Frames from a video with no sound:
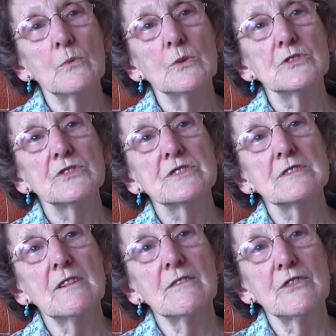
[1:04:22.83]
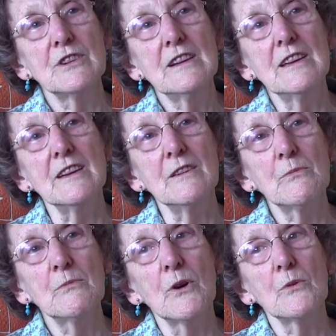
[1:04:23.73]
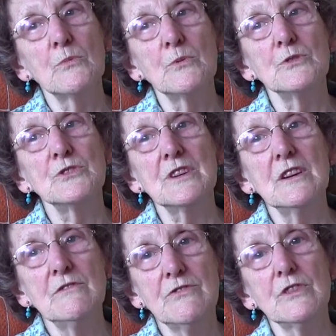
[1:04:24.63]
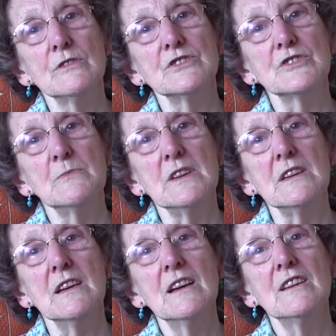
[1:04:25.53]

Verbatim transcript: was really what would influence me